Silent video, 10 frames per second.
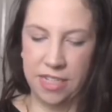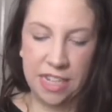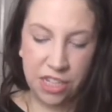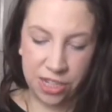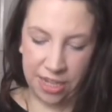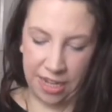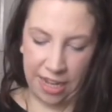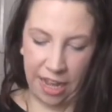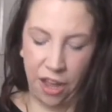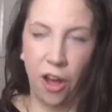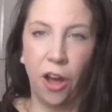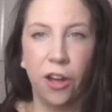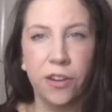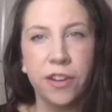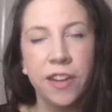teaching Lia
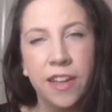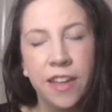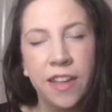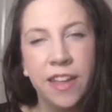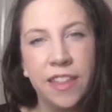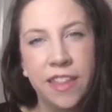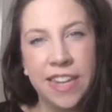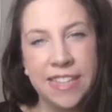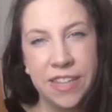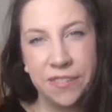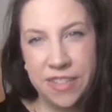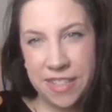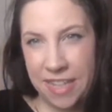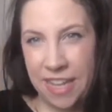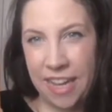on the
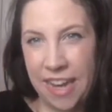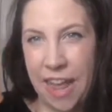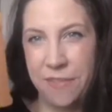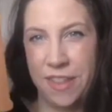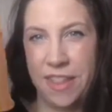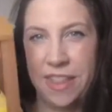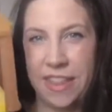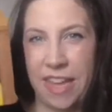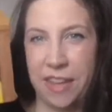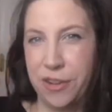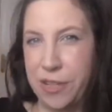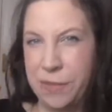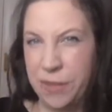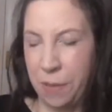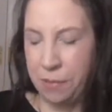Nativity and everything that
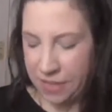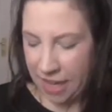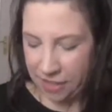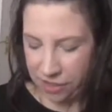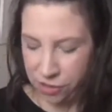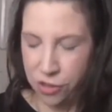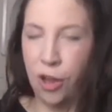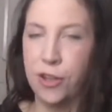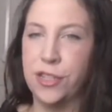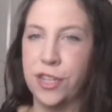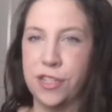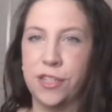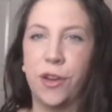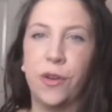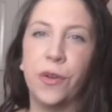Christmas represents, not just
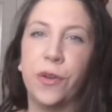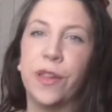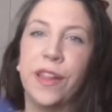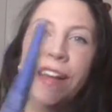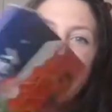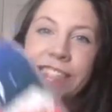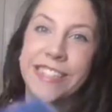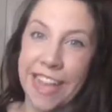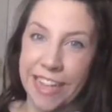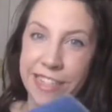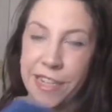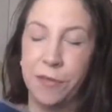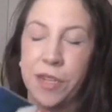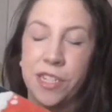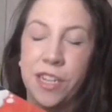the whole Santa,
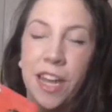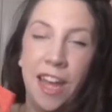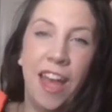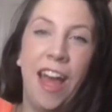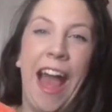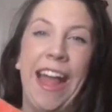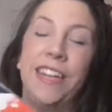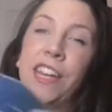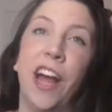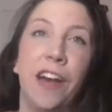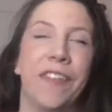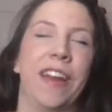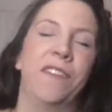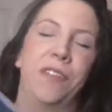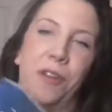which I love.
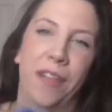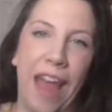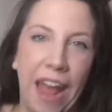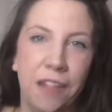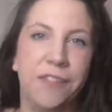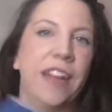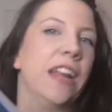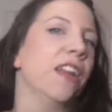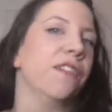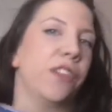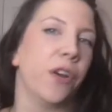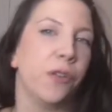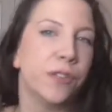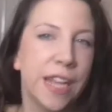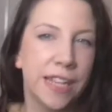I love the whole elf, I love the
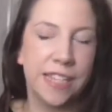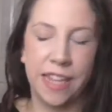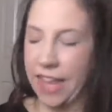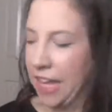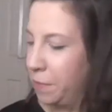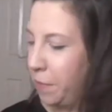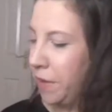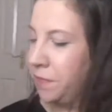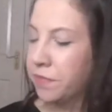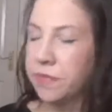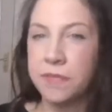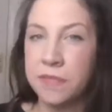whole Santa thing, but